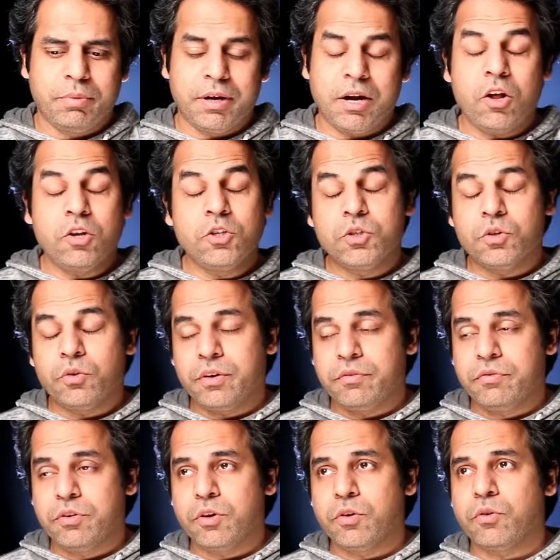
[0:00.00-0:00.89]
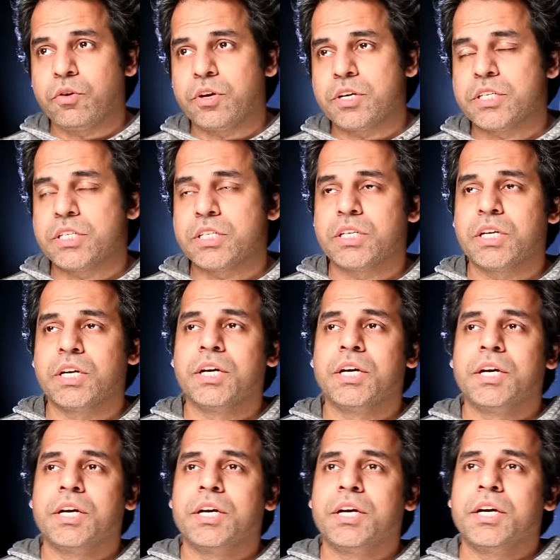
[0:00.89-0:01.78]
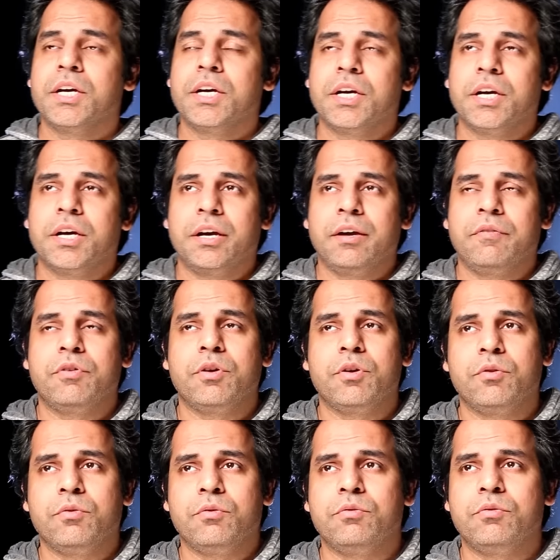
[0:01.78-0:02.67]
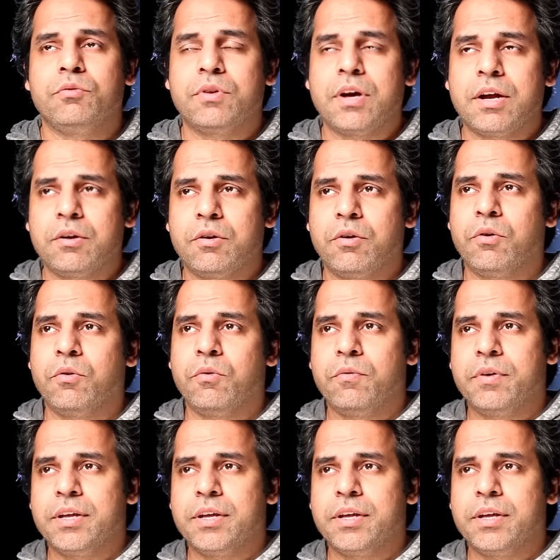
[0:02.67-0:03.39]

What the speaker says: But also, if you notice, if you do not know,